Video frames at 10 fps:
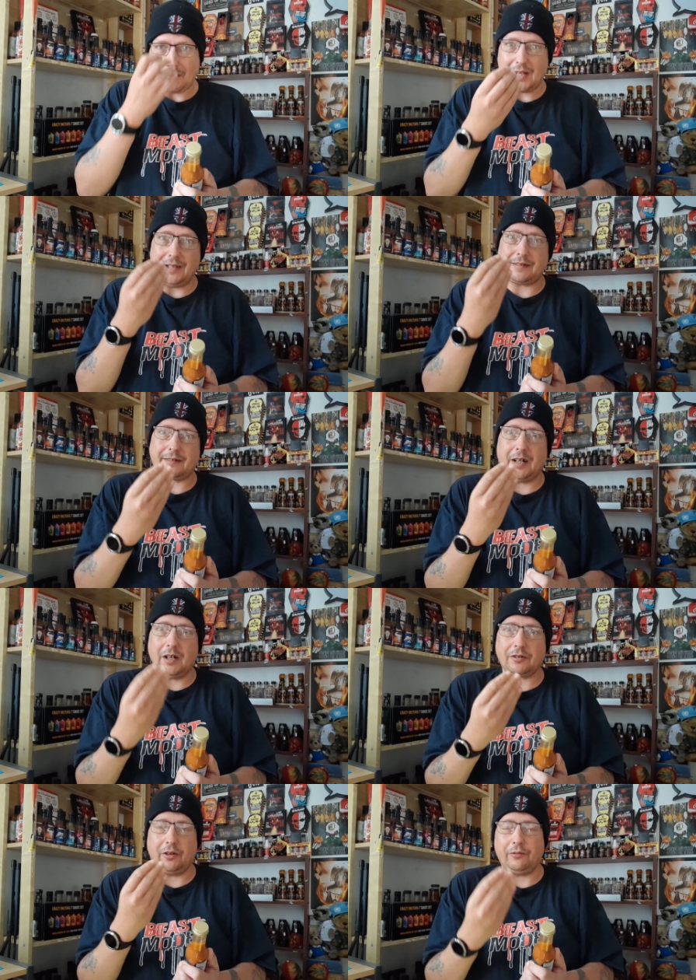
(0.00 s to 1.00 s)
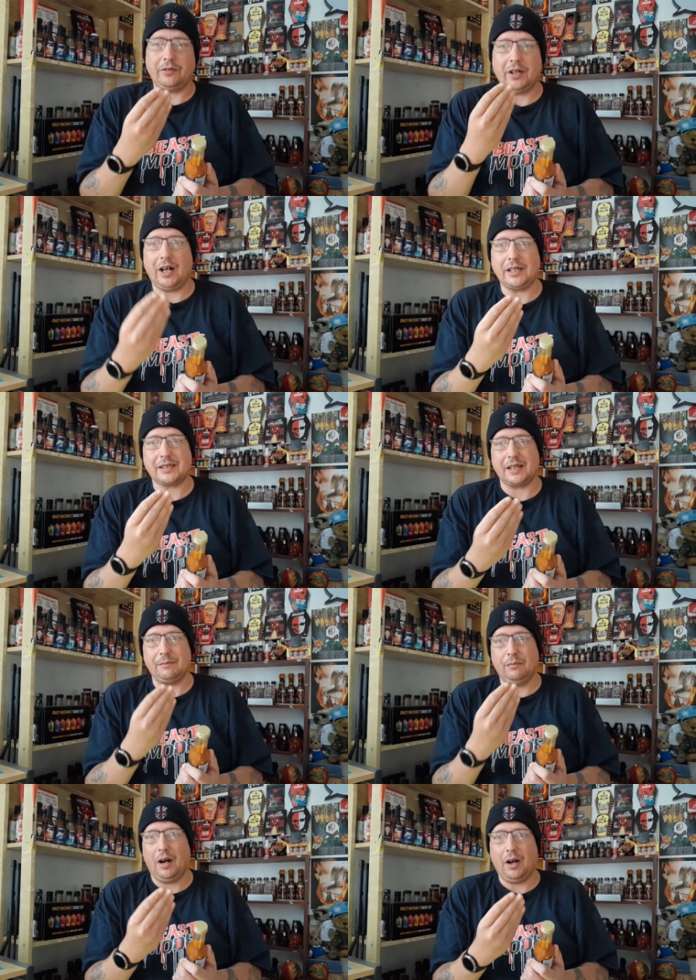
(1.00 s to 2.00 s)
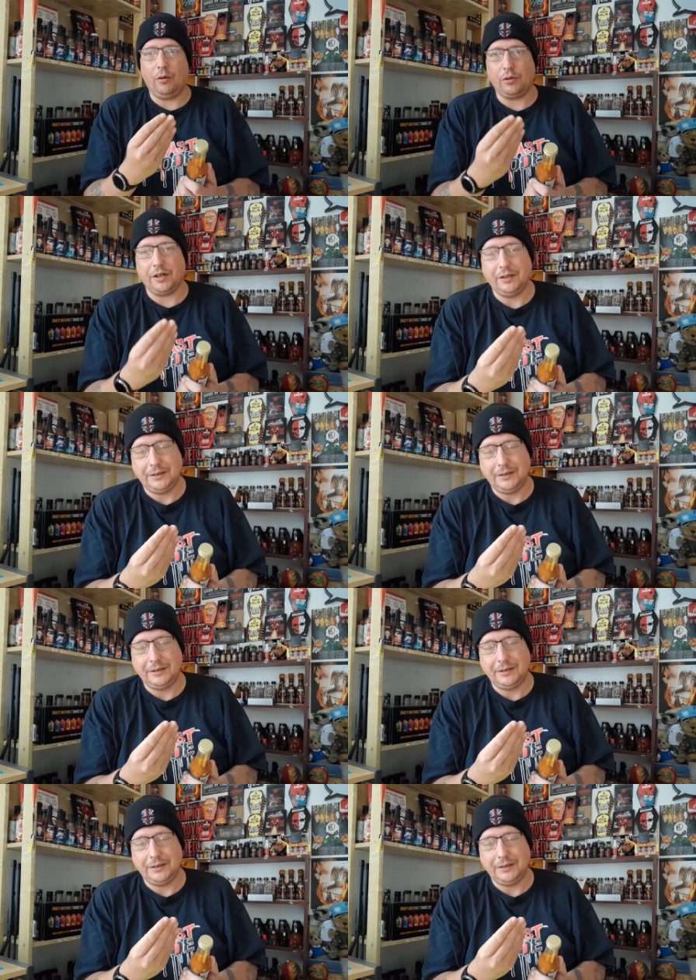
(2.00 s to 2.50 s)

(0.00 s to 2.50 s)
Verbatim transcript: it starts off nice and mild,